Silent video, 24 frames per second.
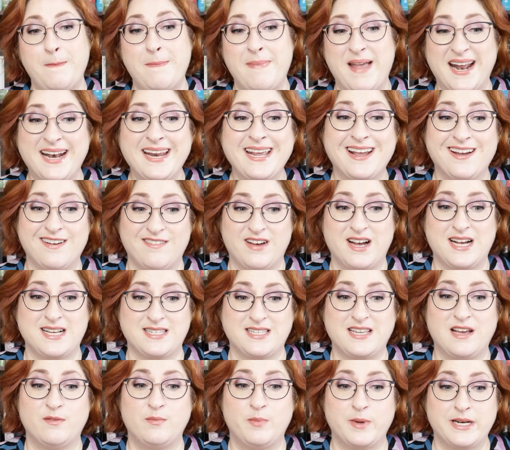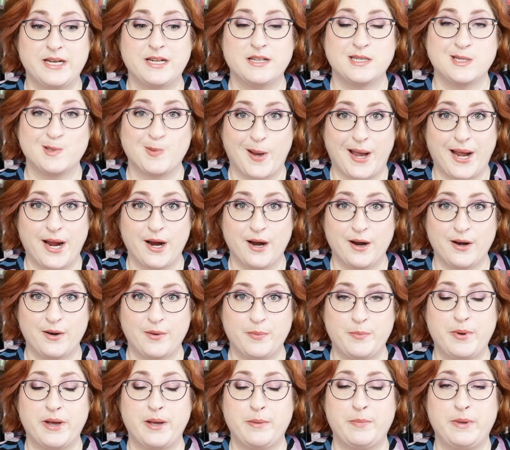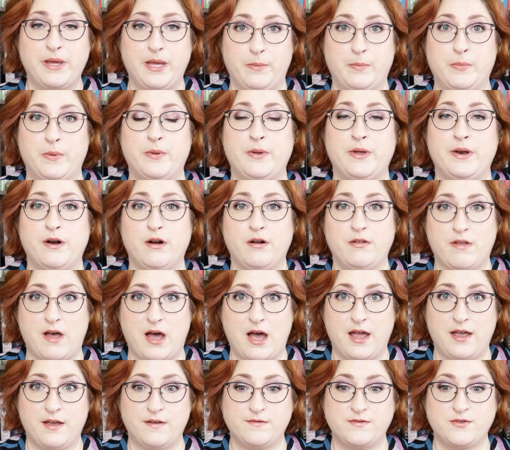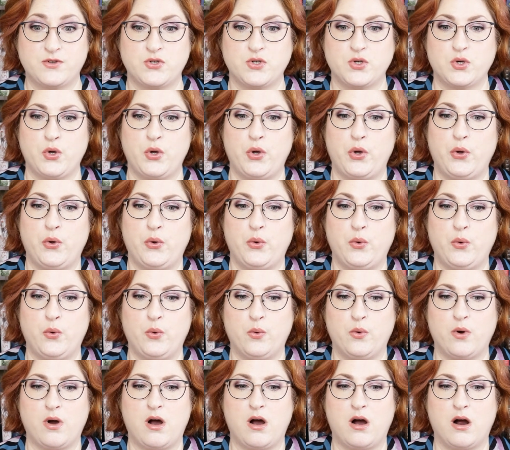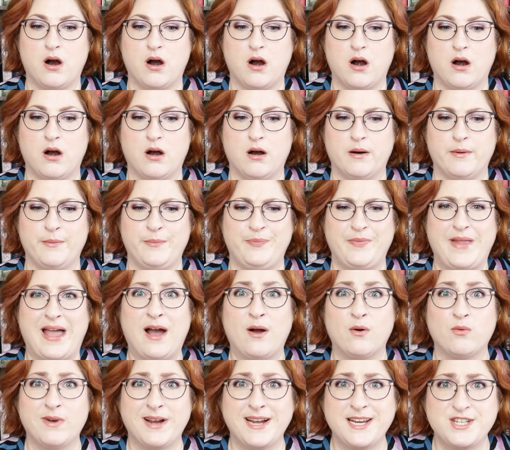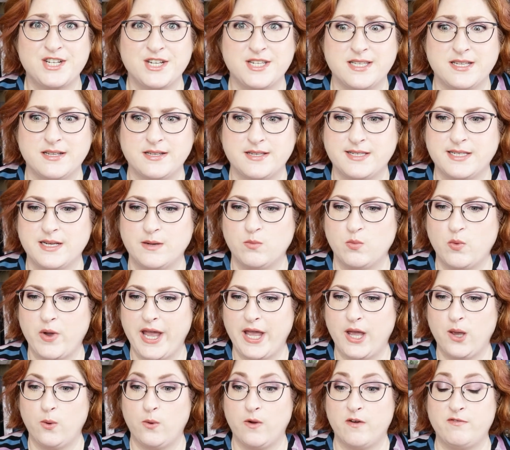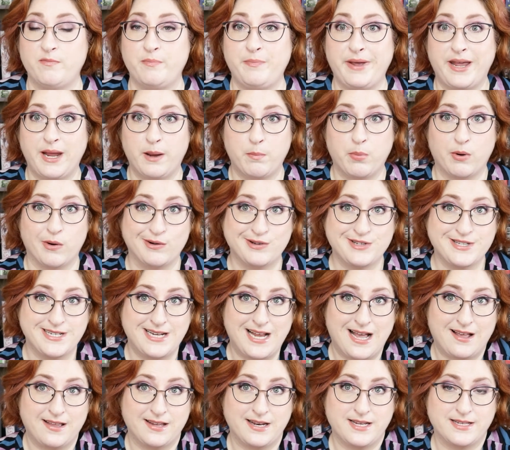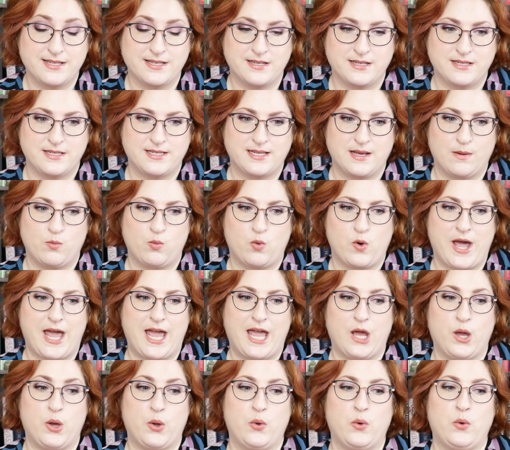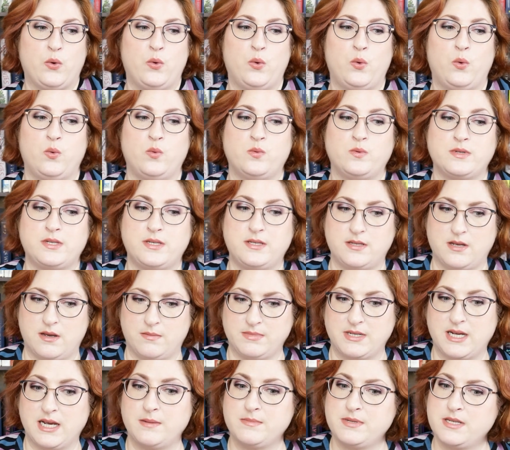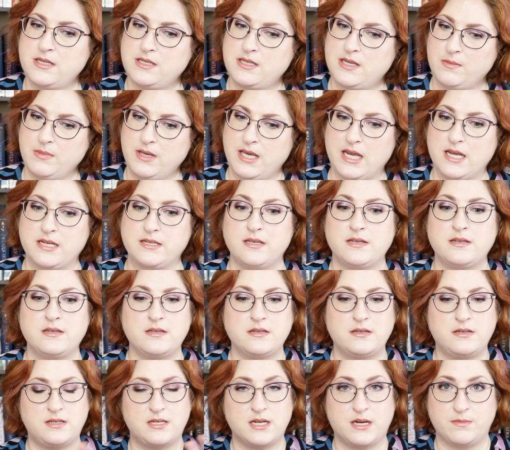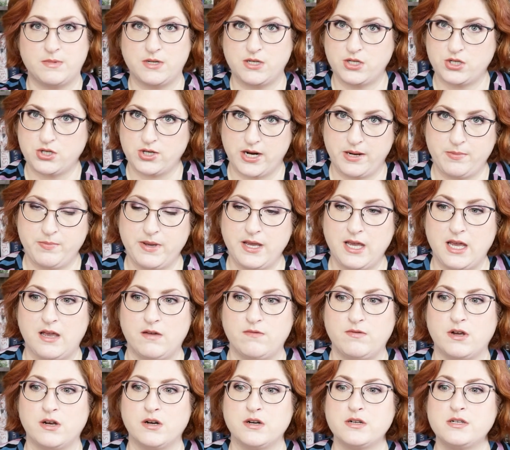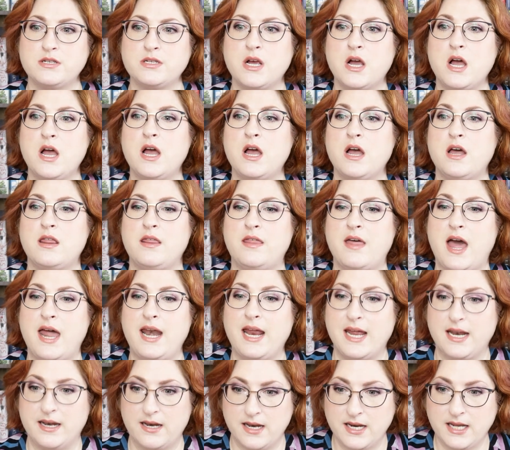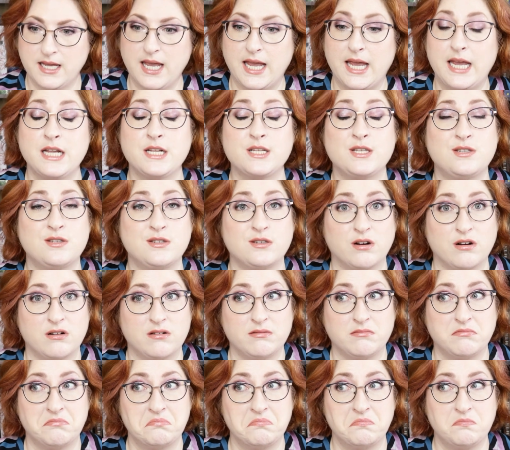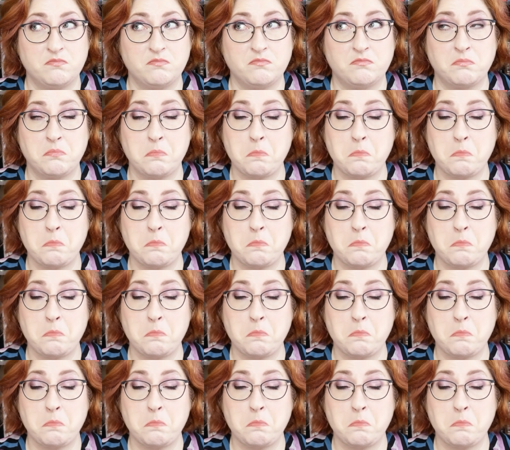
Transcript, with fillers: Many of us have been inspired by people in our lives who are outrageous in some way, who have big personalities in some way, who sometimes, in some cases, demonstrate behaviors that indicate certain